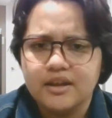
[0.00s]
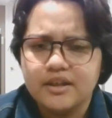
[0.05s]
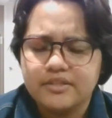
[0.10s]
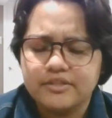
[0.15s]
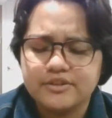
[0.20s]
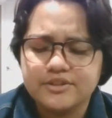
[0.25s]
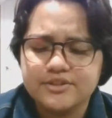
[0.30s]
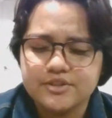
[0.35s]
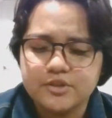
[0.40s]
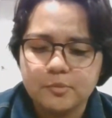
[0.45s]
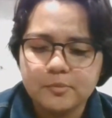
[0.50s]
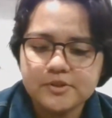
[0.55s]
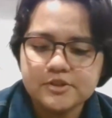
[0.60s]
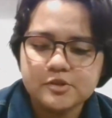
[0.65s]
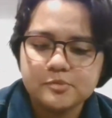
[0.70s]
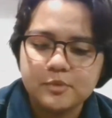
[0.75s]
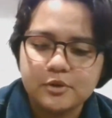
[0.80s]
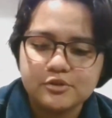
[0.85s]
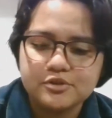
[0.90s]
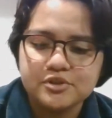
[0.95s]
There's so much
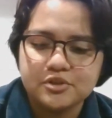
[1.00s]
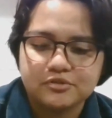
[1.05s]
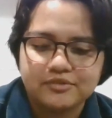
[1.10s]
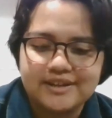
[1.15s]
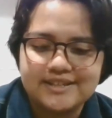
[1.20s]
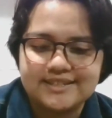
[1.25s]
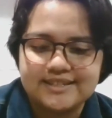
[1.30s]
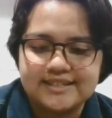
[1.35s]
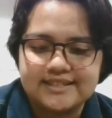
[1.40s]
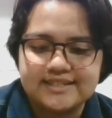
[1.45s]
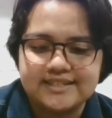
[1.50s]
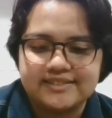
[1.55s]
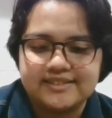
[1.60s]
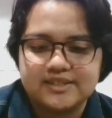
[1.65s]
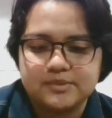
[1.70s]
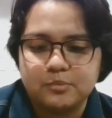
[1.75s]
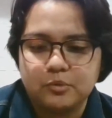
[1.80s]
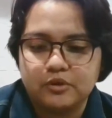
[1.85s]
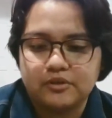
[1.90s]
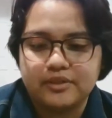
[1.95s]
emotional resonance in this
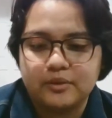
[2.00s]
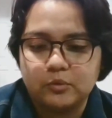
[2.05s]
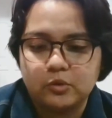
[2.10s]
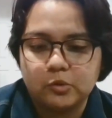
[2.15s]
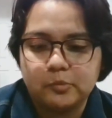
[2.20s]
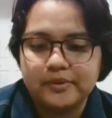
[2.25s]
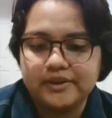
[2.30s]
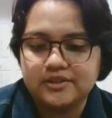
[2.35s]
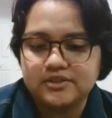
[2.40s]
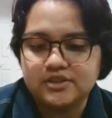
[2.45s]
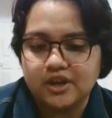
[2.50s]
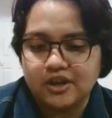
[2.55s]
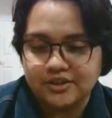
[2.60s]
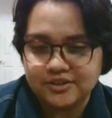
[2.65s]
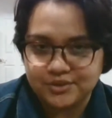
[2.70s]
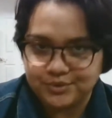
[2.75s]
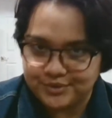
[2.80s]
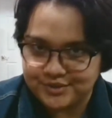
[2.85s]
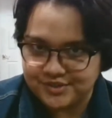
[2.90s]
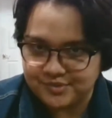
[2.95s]
book that will appeal to all
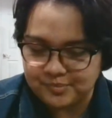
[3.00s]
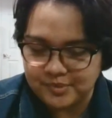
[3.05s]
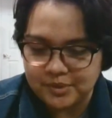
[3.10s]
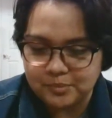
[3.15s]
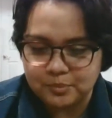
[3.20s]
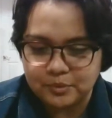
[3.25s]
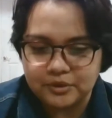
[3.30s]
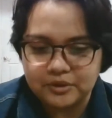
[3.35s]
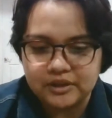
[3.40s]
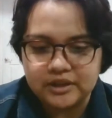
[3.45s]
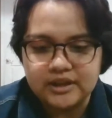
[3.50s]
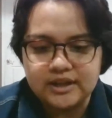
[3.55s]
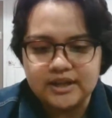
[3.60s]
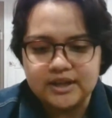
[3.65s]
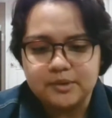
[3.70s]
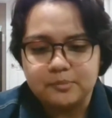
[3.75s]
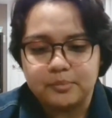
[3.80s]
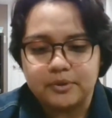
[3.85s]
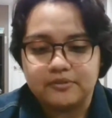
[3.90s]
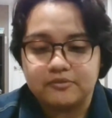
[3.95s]
sorts of people,
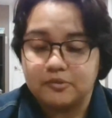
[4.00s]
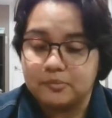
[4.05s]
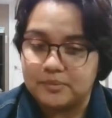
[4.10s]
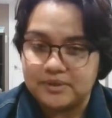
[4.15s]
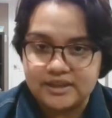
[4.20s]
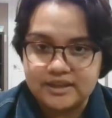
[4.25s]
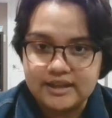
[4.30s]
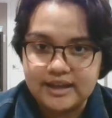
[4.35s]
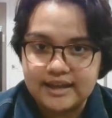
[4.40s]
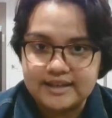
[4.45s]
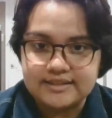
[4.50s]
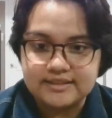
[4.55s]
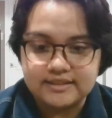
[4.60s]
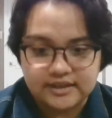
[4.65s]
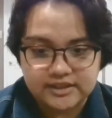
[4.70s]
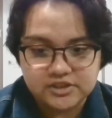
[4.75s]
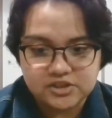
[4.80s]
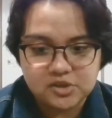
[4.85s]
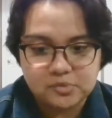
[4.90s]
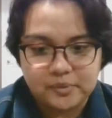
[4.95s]
but for me, as an
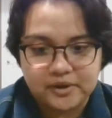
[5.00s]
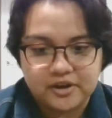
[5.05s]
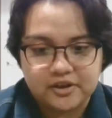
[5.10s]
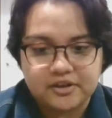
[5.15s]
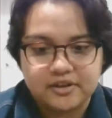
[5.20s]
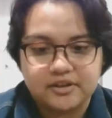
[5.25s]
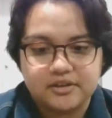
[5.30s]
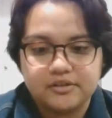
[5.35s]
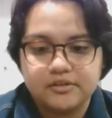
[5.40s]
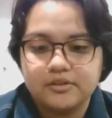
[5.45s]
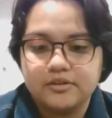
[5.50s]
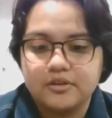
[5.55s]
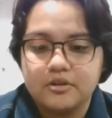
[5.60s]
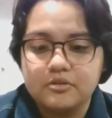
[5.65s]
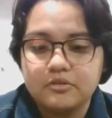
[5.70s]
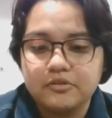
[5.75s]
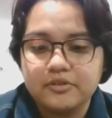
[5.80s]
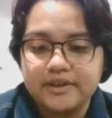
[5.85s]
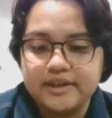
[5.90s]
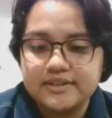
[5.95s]
Asian American, Ko
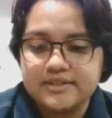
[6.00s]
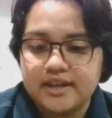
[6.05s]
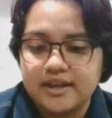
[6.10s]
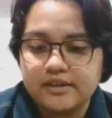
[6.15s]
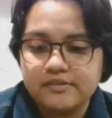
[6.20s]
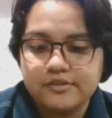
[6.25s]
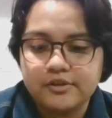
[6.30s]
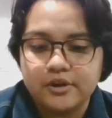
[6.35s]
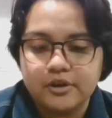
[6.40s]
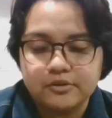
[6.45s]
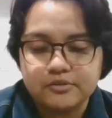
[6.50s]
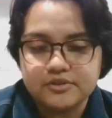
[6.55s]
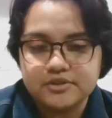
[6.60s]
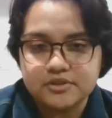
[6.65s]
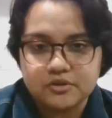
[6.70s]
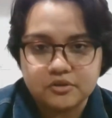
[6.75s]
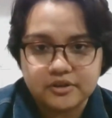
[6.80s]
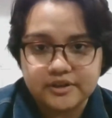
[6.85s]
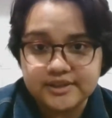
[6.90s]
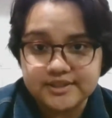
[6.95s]
creates out of her own
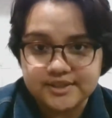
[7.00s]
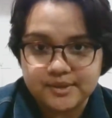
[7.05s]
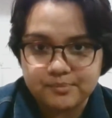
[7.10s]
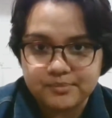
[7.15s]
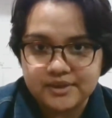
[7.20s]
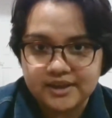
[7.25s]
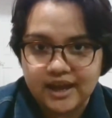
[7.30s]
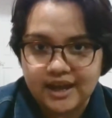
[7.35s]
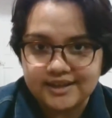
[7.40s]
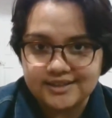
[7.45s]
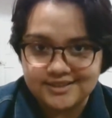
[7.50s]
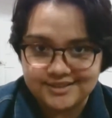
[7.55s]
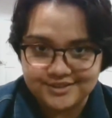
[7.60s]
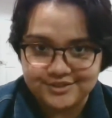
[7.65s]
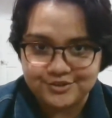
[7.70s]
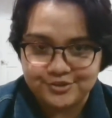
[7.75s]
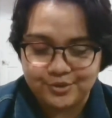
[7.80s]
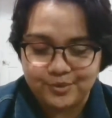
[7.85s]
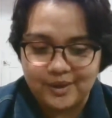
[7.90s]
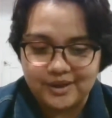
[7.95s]
story something I didn't
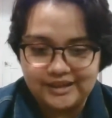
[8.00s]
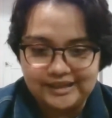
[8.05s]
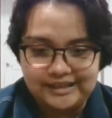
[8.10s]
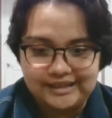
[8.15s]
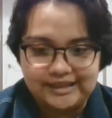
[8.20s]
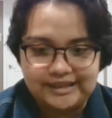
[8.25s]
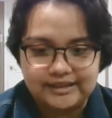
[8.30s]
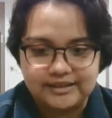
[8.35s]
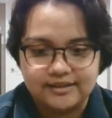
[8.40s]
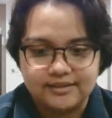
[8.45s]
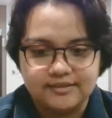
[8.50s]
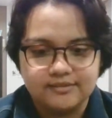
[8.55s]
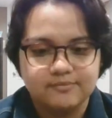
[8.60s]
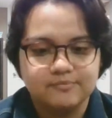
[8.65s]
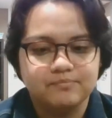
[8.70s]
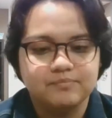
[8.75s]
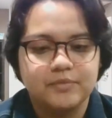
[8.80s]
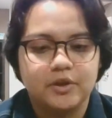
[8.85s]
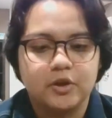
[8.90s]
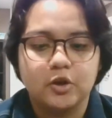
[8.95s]
know I needed.
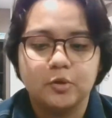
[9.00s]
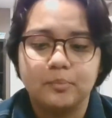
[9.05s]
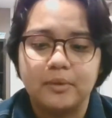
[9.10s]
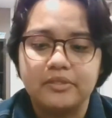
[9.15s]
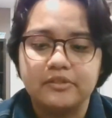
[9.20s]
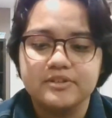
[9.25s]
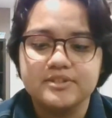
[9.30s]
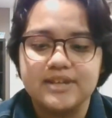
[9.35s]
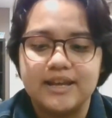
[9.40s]
Her mother's